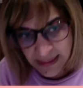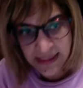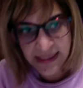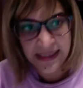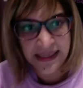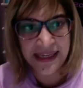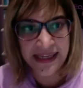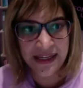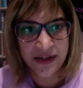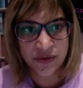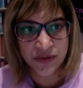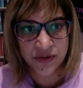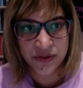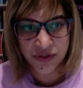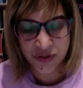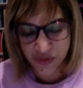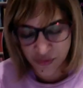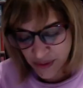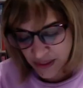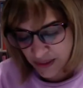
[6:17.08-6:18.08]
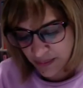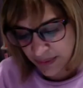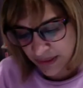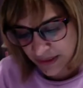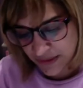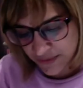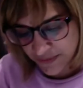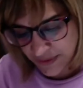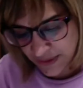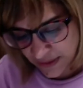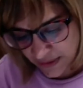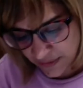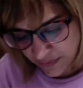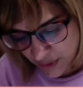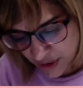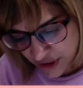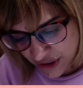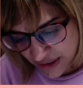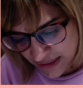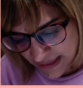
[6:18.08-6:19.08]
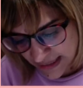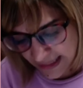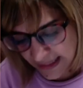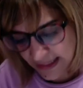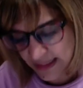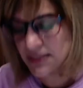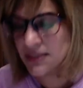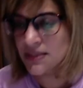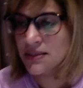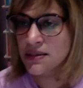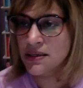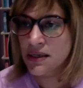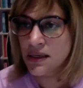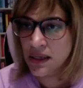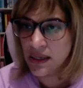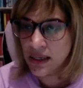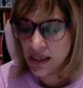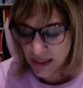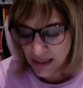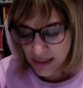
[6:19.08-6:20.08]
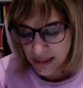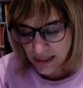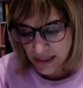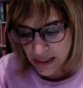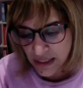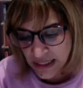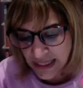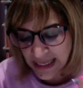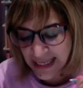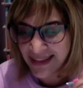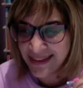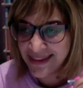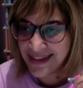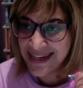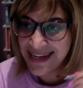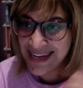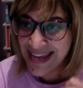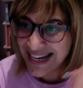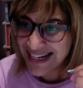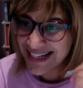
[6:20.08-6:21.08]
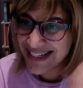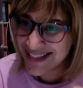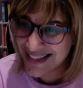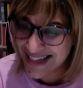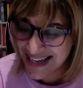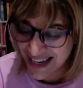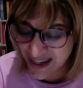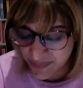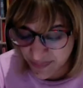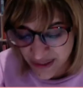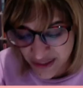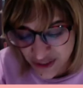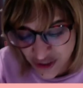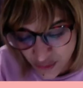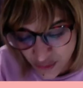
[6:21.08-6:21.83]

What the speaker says: equals 3 plus 5, which is 8. And the next step is you